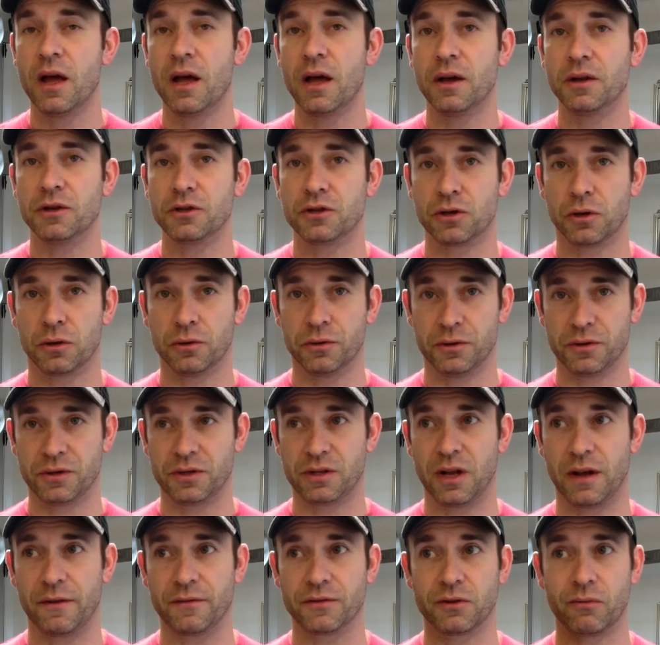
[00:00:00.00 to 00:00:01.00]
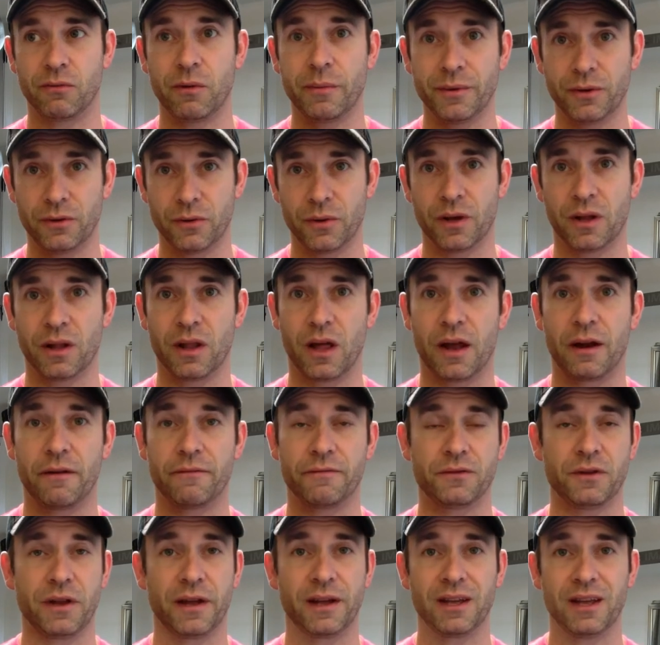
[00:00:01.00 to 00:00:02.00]
shoulder stuff. So we've been doing a lot
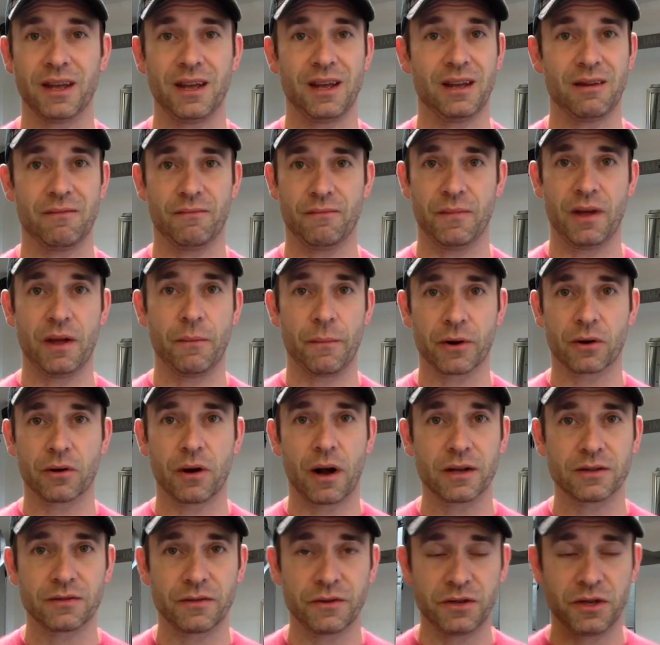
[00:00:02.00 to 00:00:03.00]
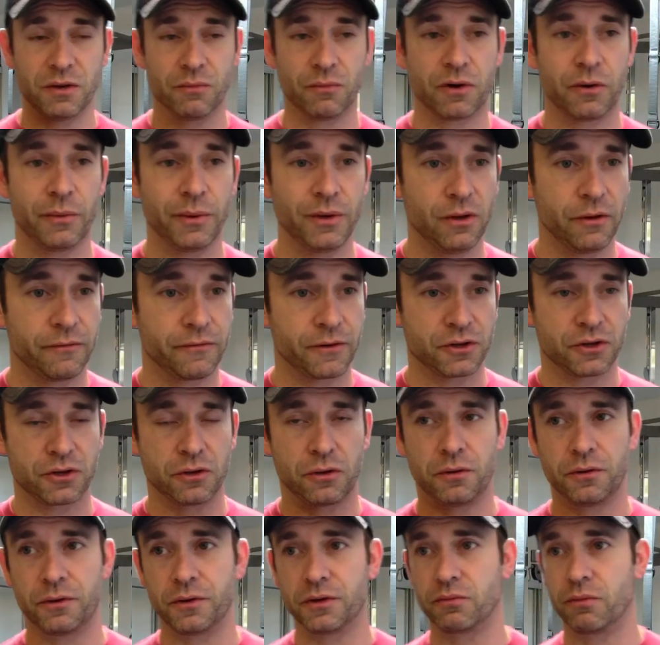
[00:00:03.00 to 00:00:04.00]
of, like, at my CrossFit gym, what do we do for
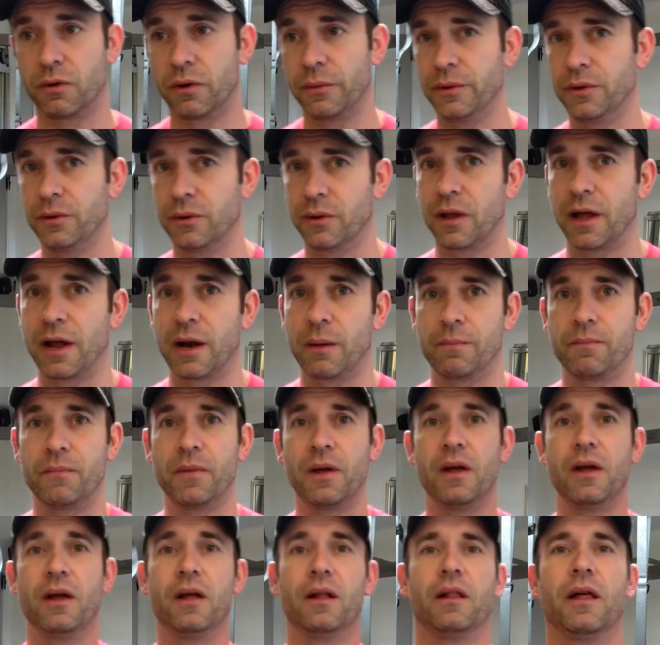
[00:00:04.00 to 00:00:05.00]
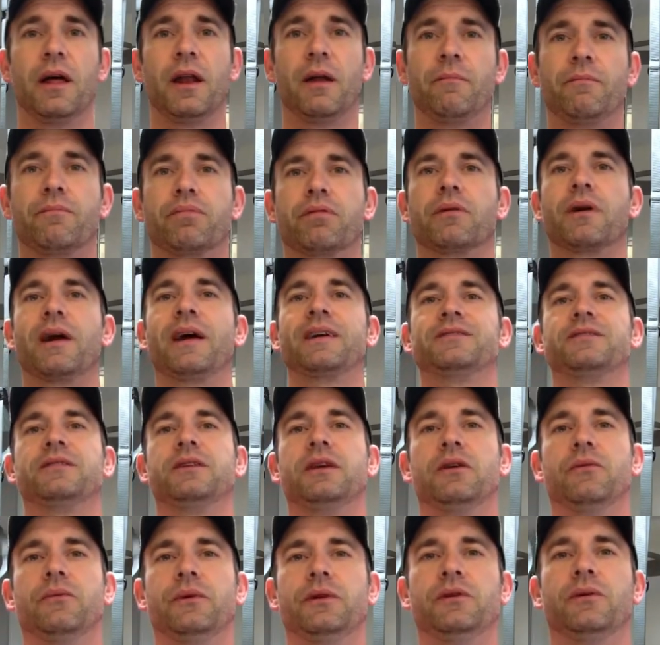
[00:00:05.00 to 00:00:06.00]
shoulders? Well, we do a lot of
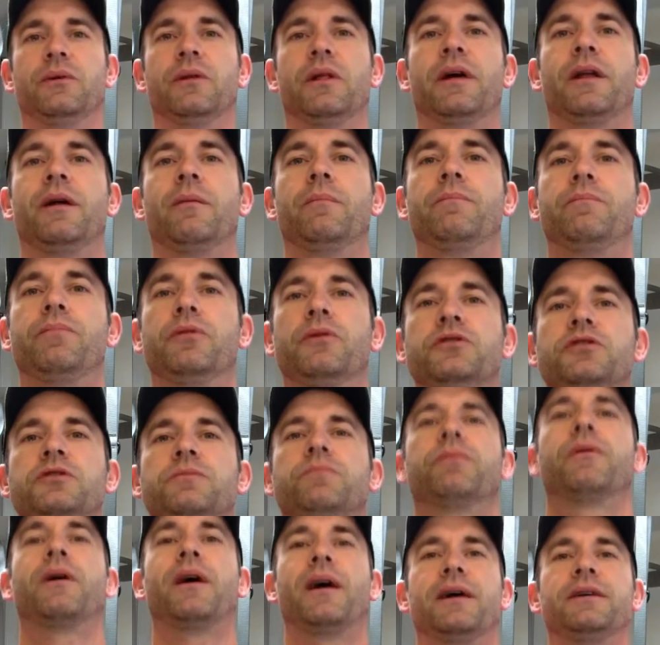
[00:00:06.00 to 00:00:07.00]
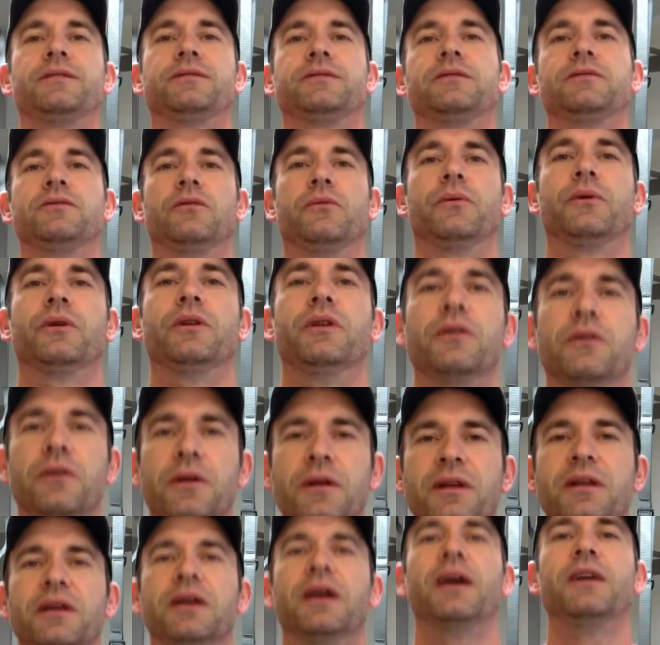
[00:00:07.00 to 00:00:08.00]
pressing. We do a lot of push press, so where you
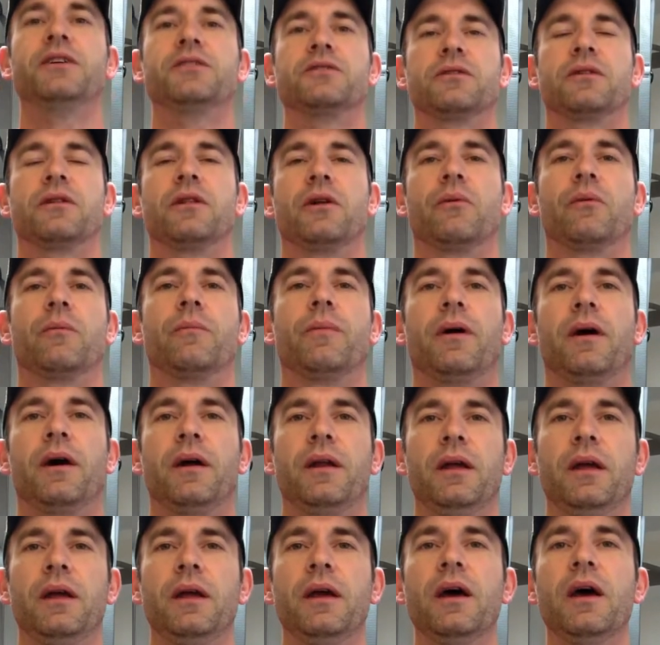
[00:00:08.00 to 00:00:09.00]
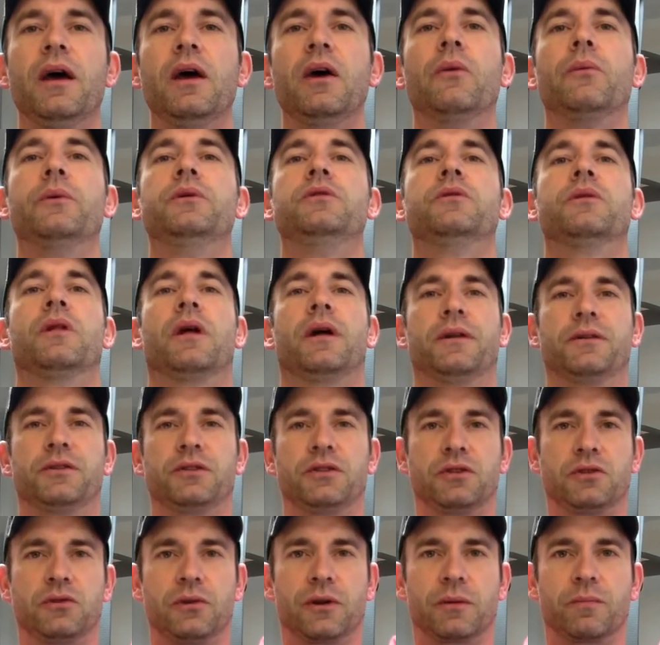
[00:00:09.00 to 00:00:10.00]
engage the lower body. We do a lot of
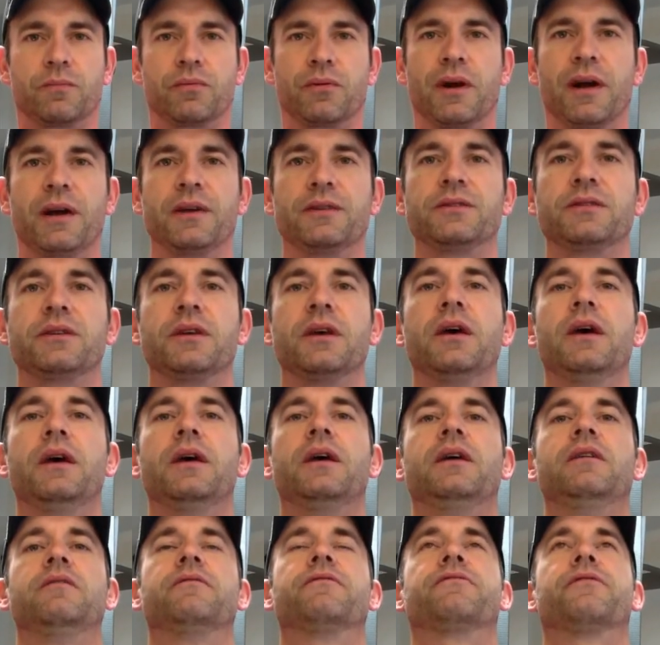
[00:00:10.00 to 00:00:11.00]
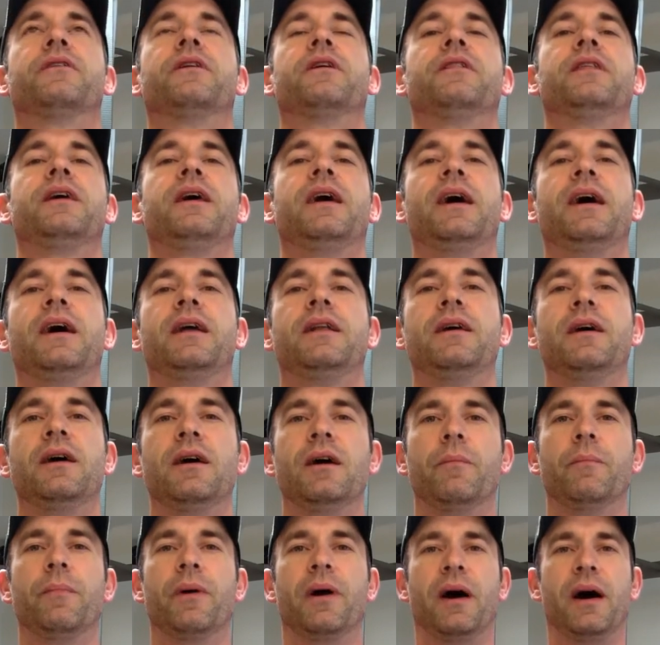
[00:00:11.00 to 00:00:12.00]
strict press in front of the head,
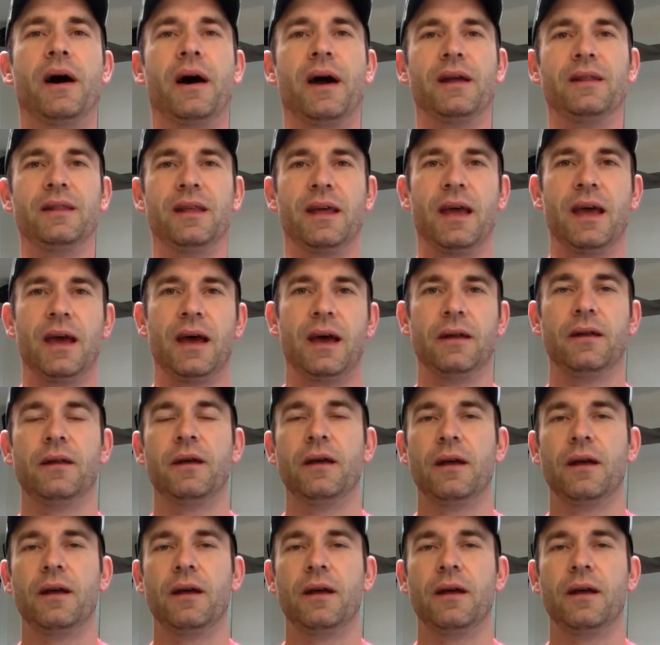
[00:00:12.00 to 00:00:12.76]
behind the head.